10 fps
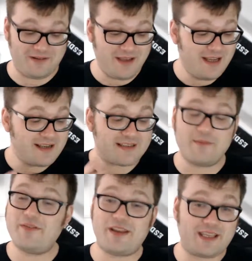Some
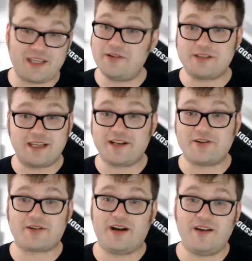of it hugely
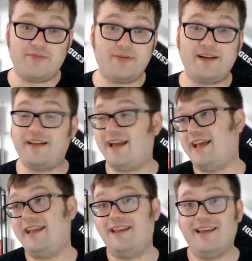contrived, but
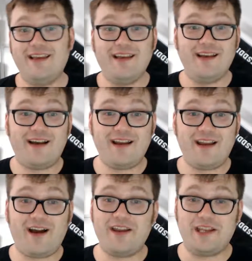hey,
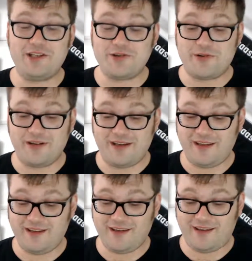I enjoyed
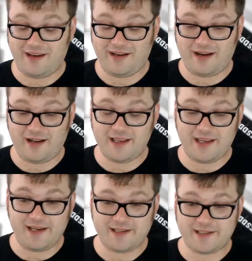it in any
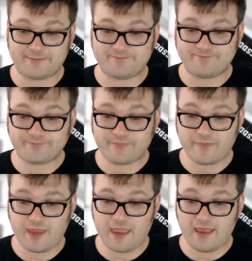case.
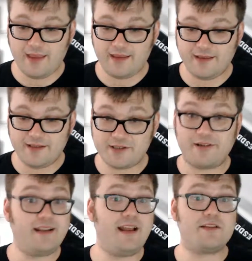
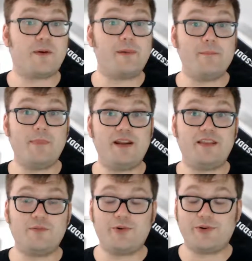So that's probably muddied
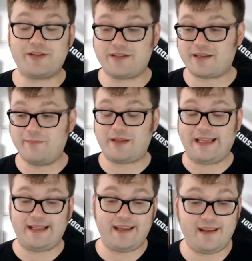the waters
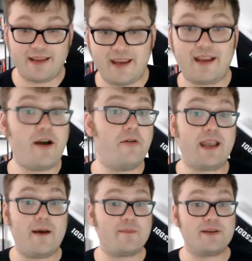completely. There you go,
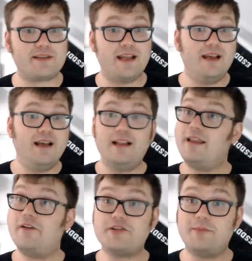campers.
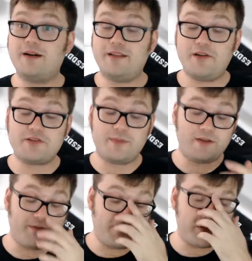Those are my thoughts